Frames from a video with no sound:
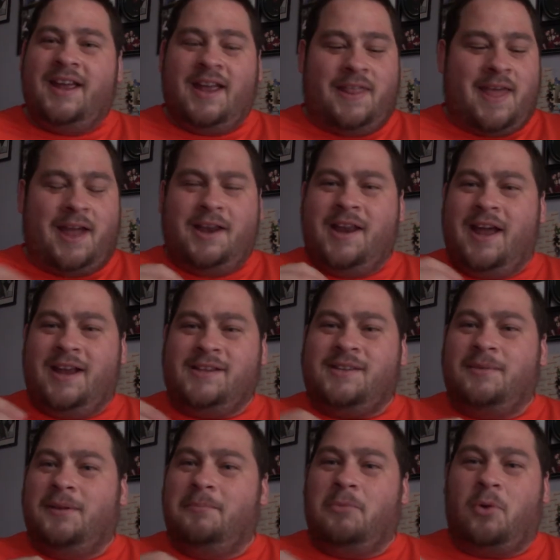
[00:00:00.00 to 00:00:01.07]
and that
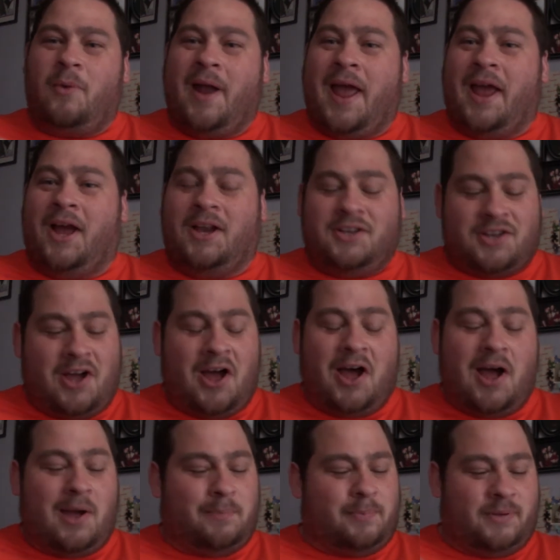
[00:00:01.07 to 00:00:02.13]
nice meringue on
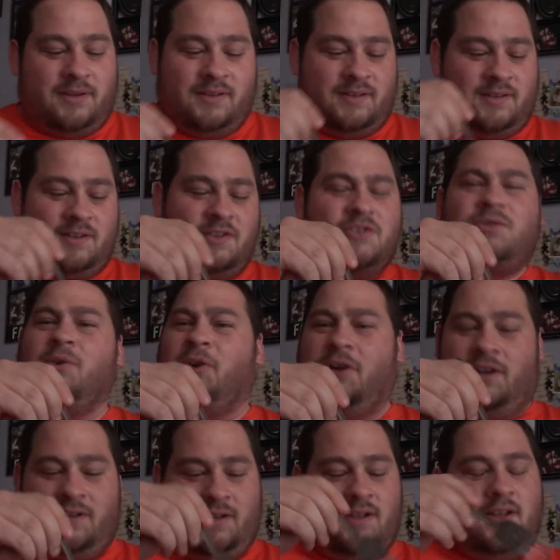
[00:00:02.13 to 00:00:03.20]
top. So
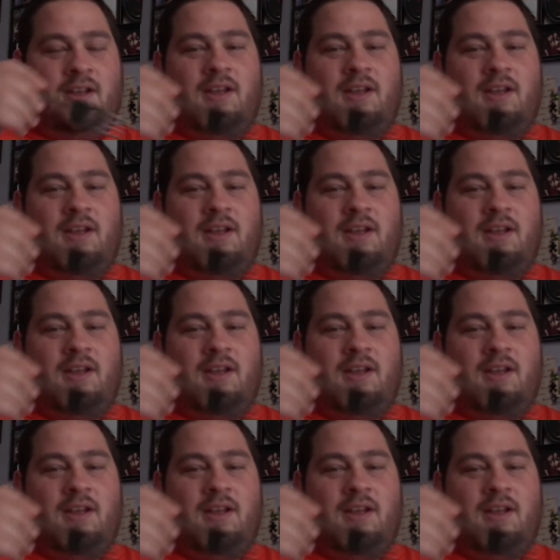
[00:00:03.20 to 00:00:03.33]
good.